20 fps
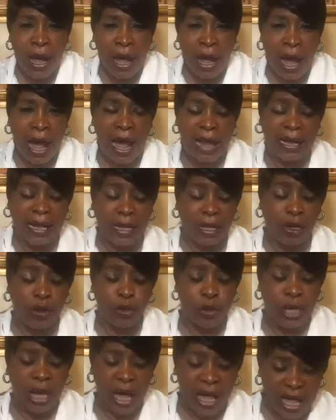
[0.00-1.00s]

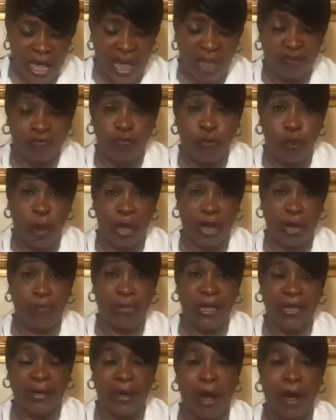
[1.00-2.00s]
Hallelujah. If we
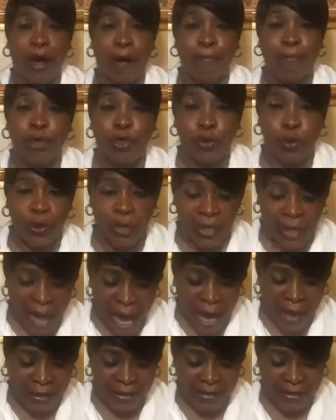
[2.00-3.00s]
become become
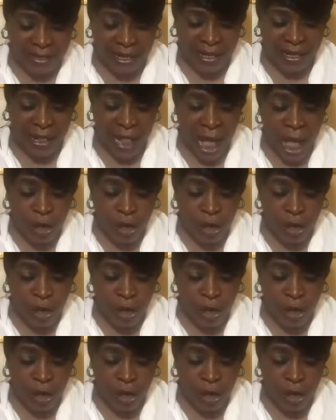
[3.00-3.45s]
united.